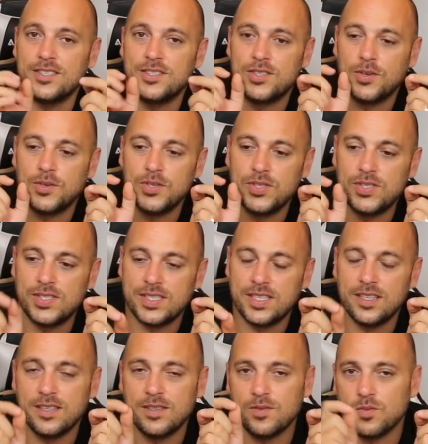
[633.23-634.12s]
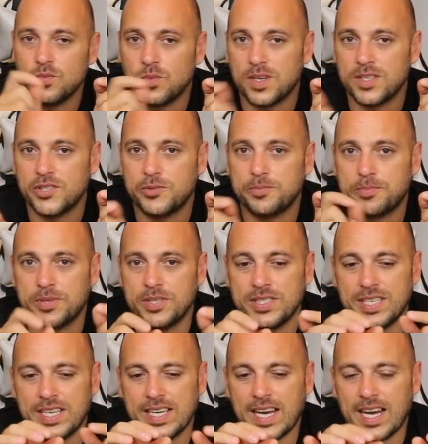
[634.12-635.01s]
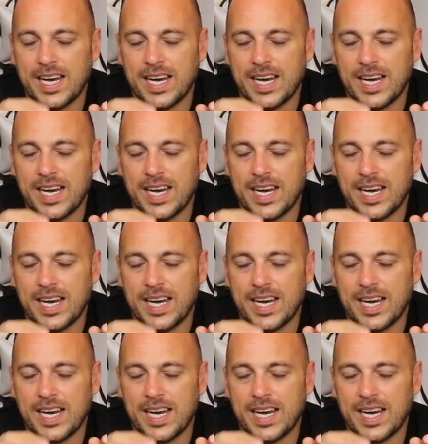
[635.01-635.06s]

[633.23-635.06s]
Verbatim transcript: So you still, once printing,